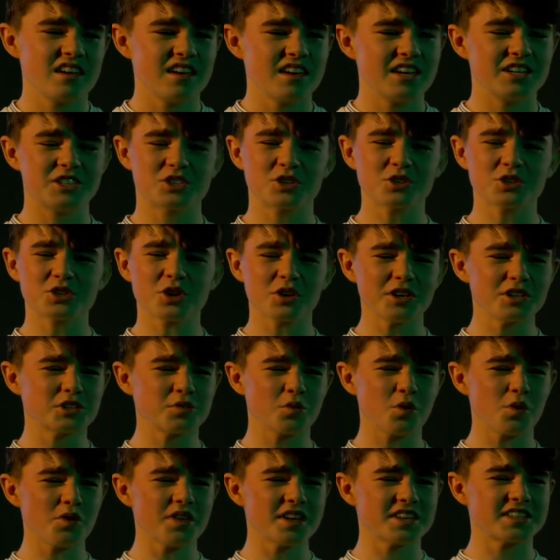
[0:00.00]
He's just got
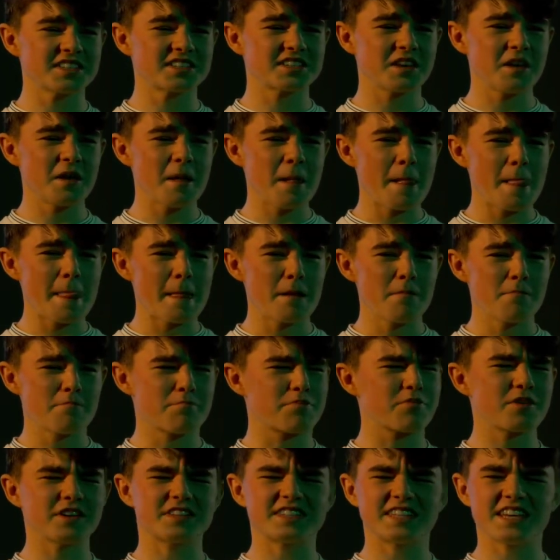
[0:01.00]
into all this
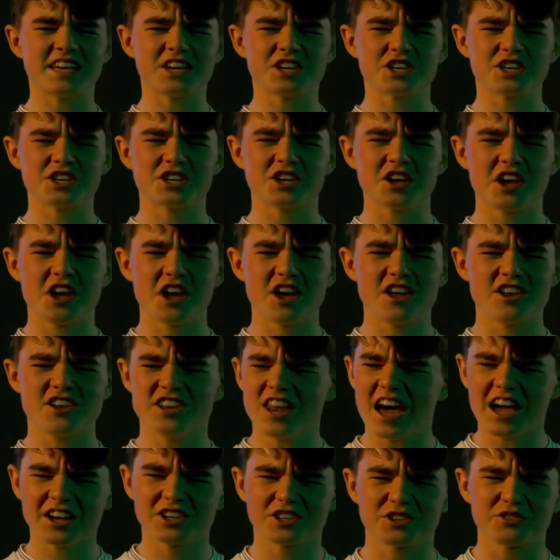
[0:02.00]
British and
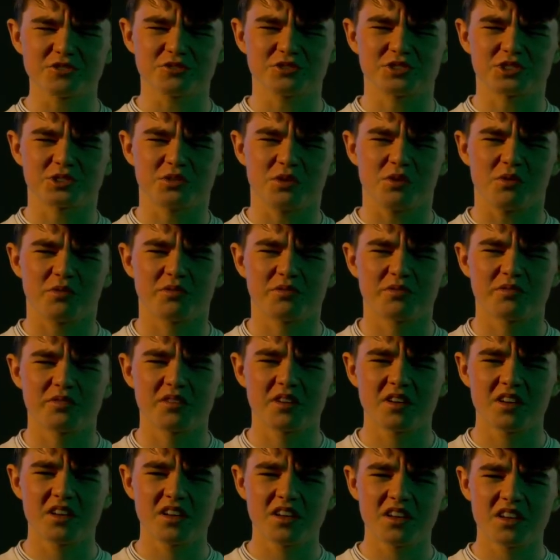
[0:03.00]
national stuff.
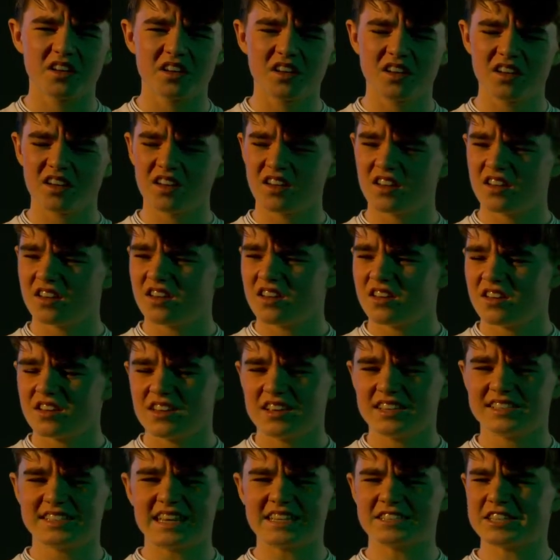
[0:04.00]

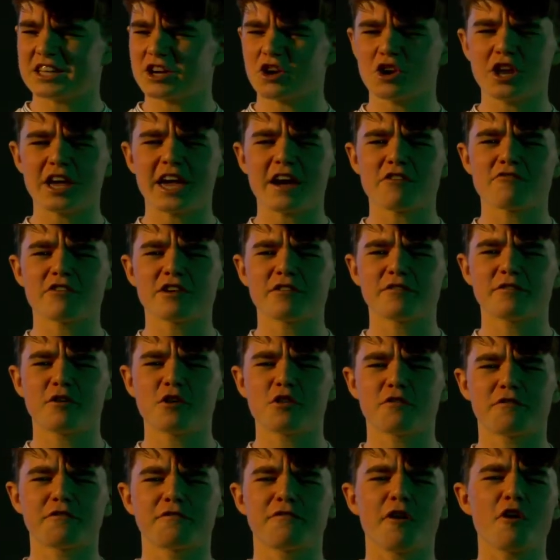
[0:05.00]
He says they're going to get rid of
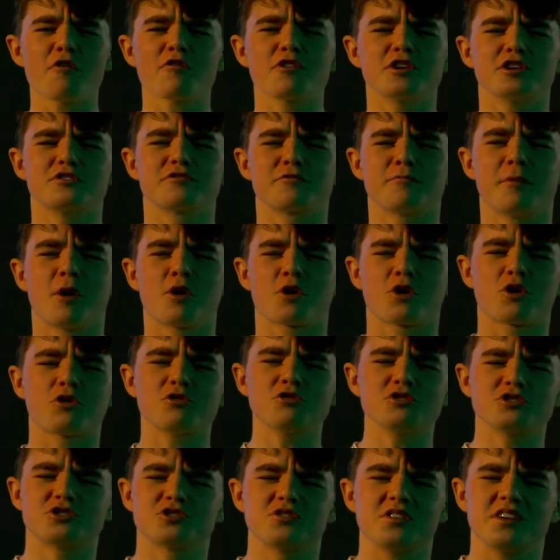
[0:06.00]
all the foreigners from our
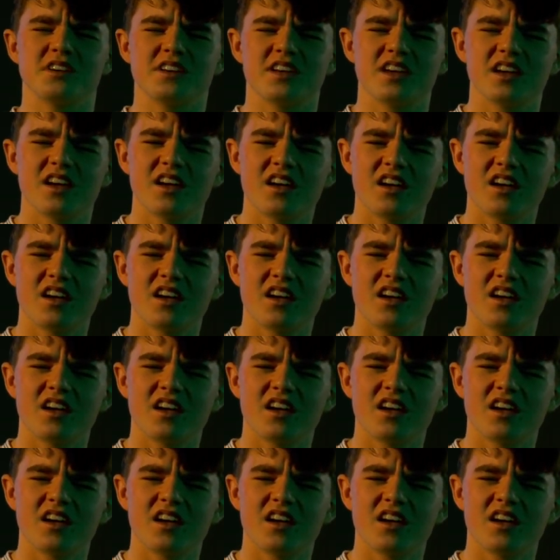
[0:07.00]
country.